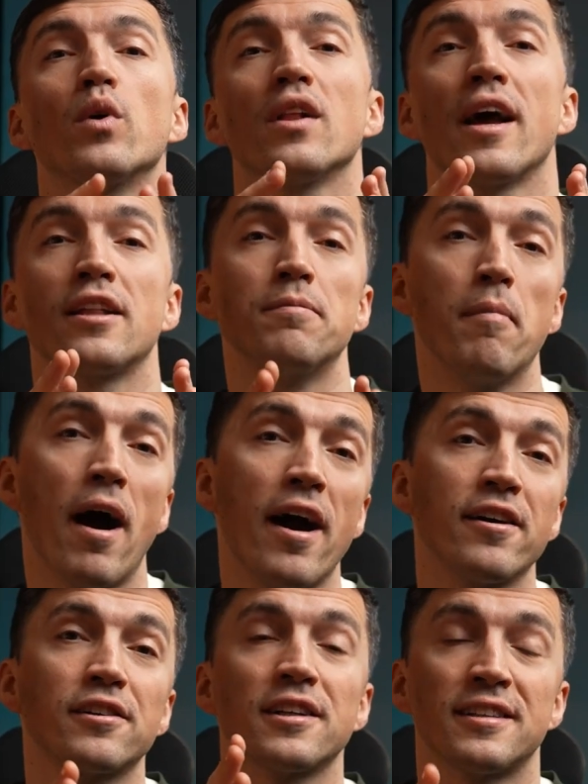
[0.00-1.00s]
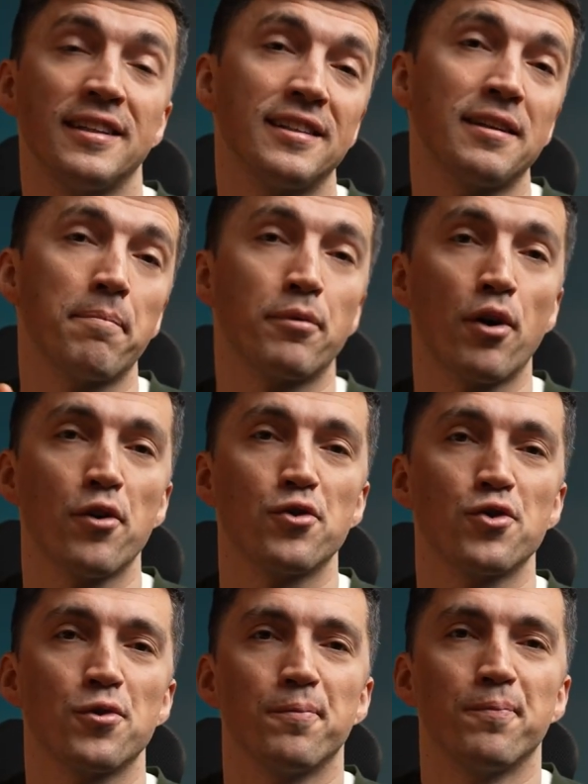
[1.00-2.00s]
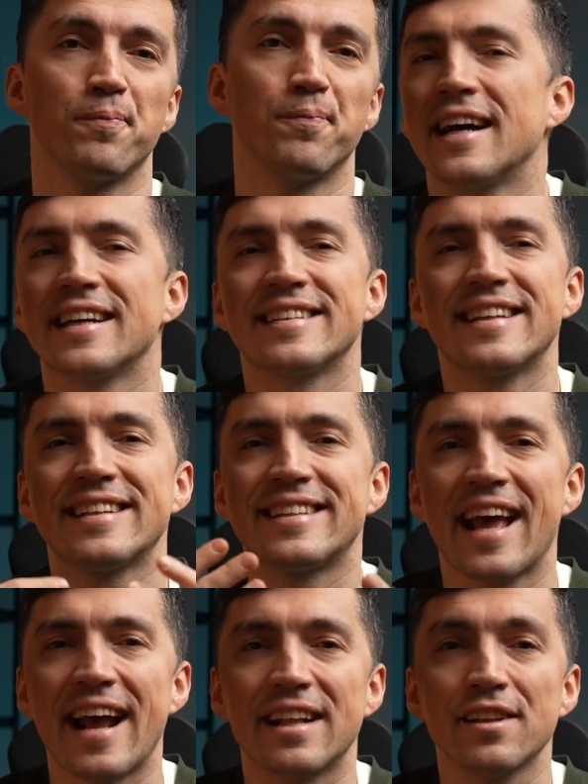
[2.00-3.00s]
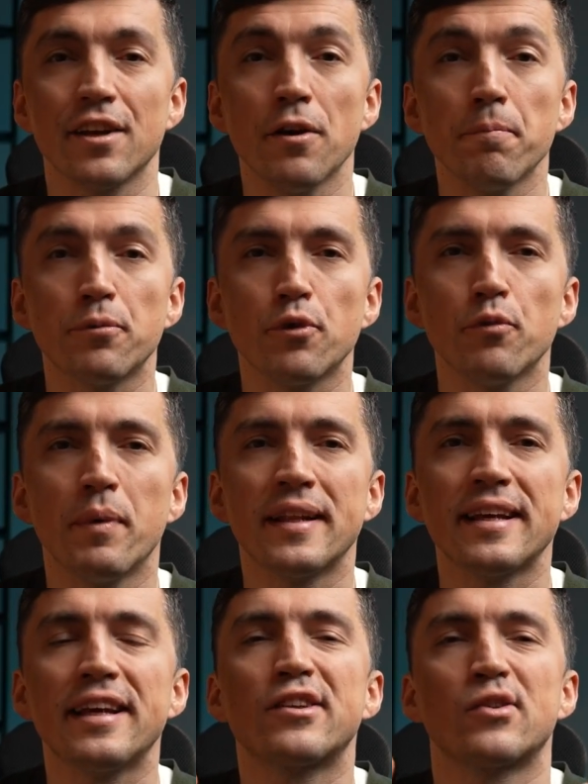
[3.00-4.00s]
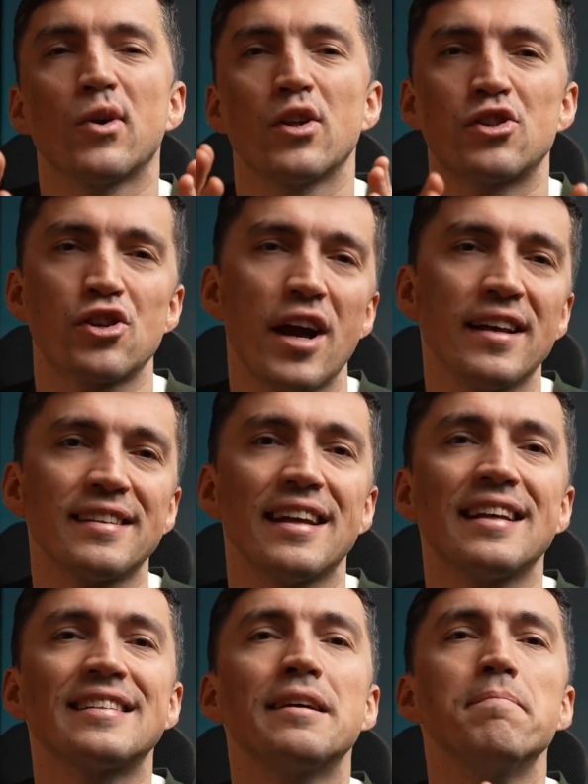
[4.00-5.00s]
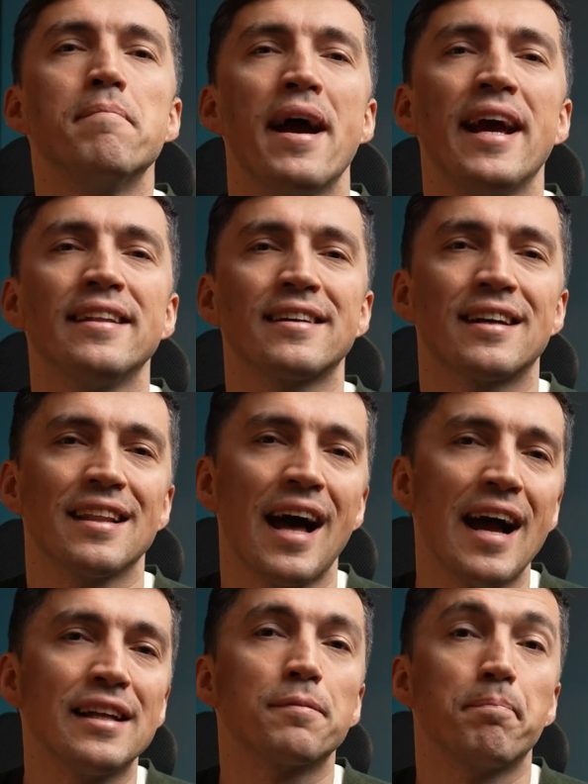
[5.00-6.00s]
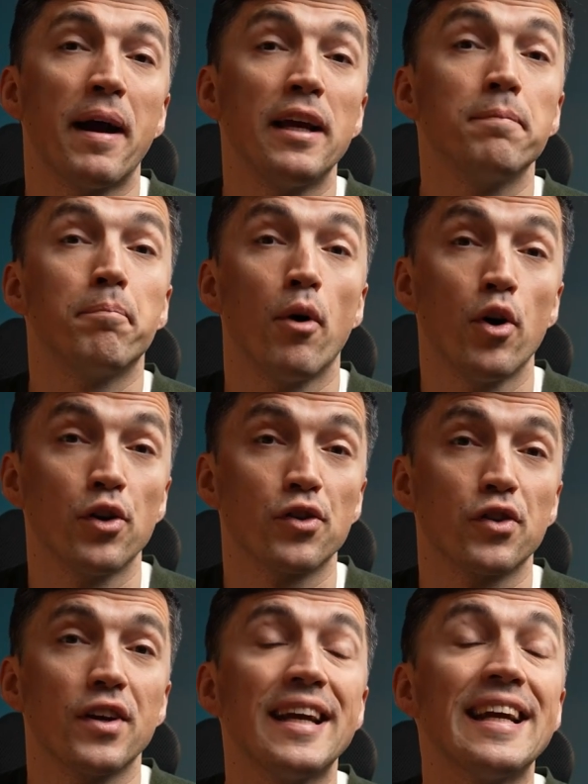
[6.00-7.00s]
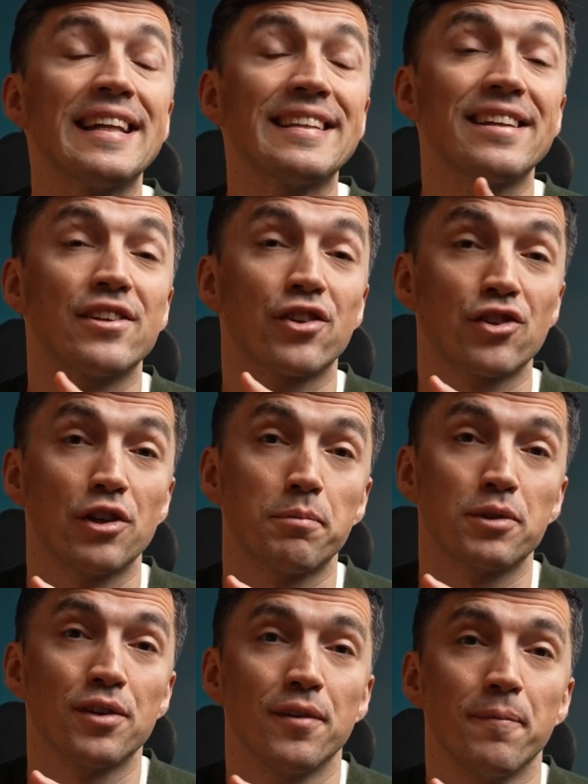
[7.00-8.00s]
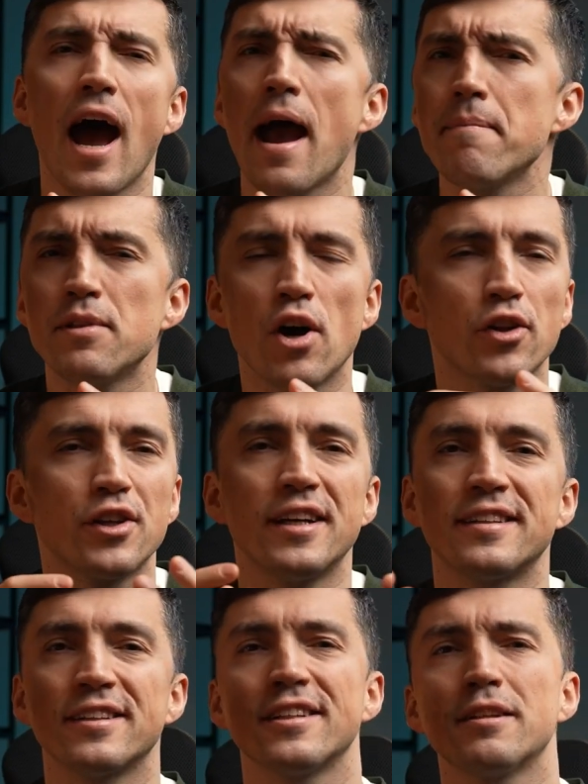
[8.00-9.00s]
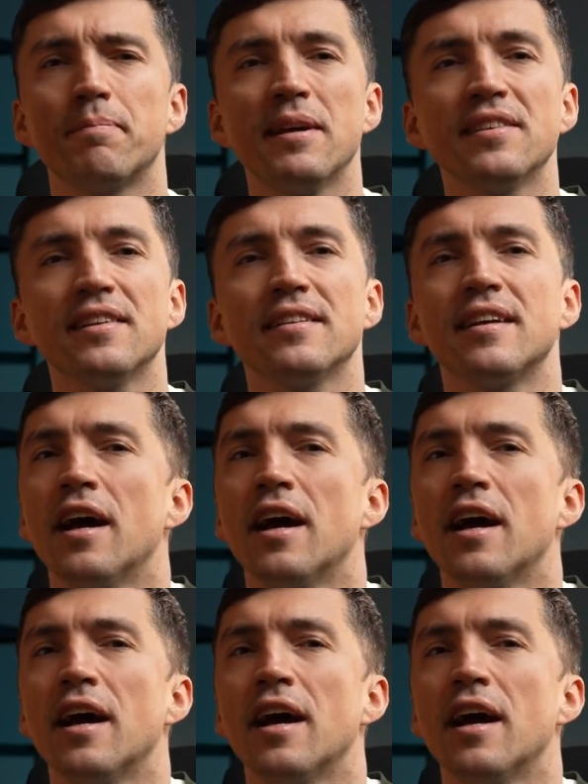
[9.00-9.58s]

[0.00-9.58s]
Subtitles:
will admire this approach. The second improvement is to address the main client's pain points in the description. I'm not into this business,